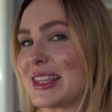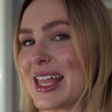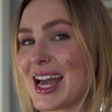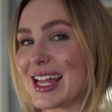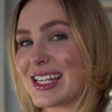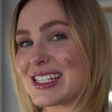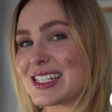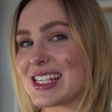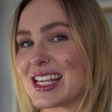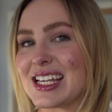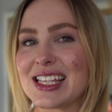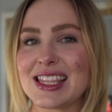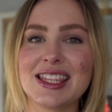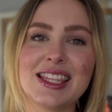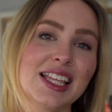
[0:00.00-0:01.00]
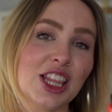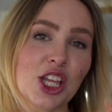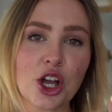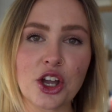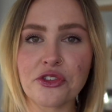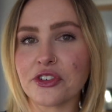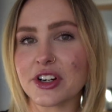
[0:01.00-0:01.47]
But that is the
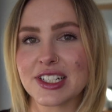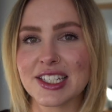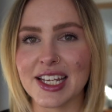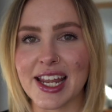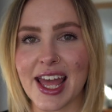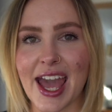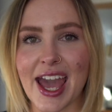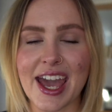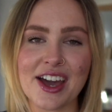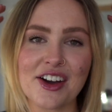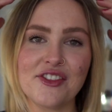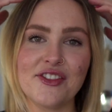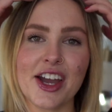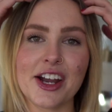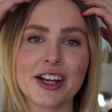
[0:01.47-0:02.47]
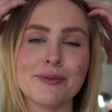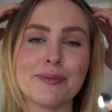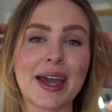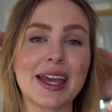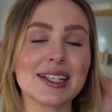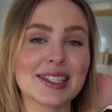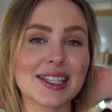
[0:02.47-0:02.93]
look for today. Very
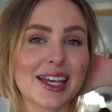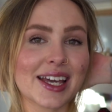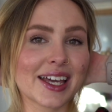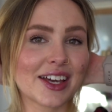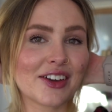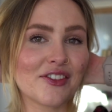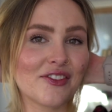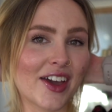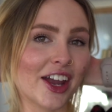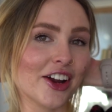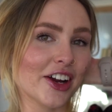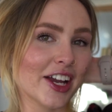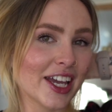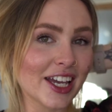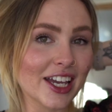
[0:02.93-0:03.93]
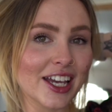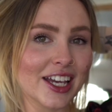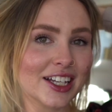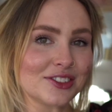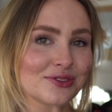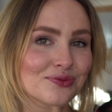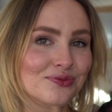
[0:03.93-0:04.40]
basic,
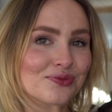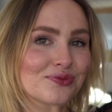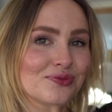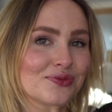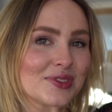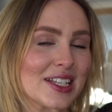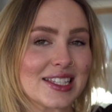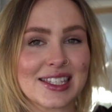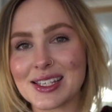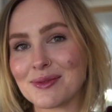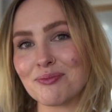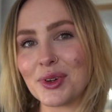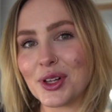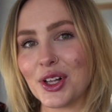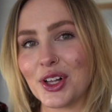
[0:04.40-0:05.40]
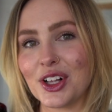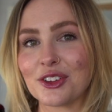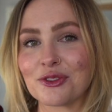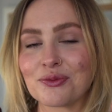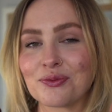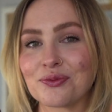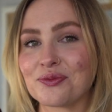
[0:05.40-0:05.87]
very
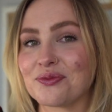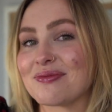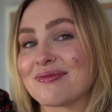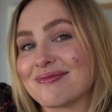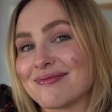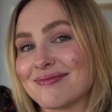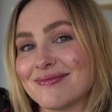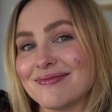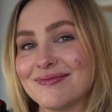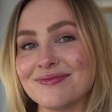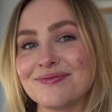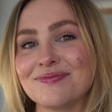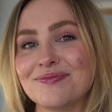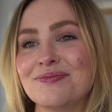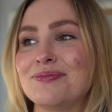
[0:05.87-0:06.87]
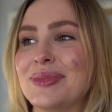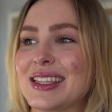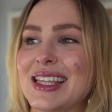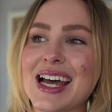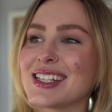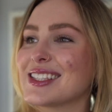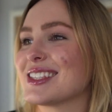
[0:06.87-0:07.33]
simple,
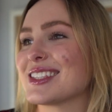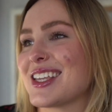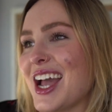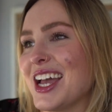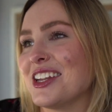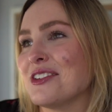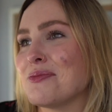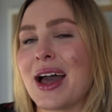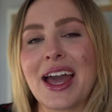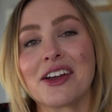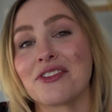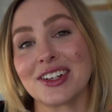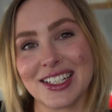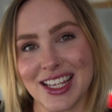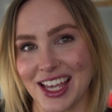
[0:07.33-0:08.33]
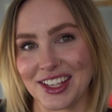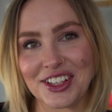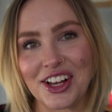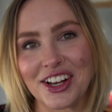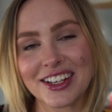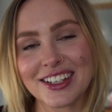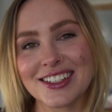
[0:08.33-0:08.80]
but that's kind of my everyday
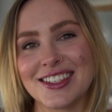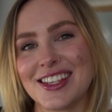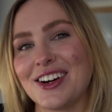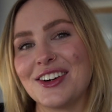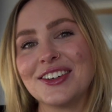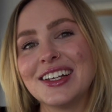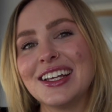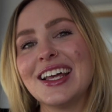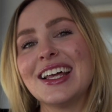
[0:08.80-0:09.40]
look. So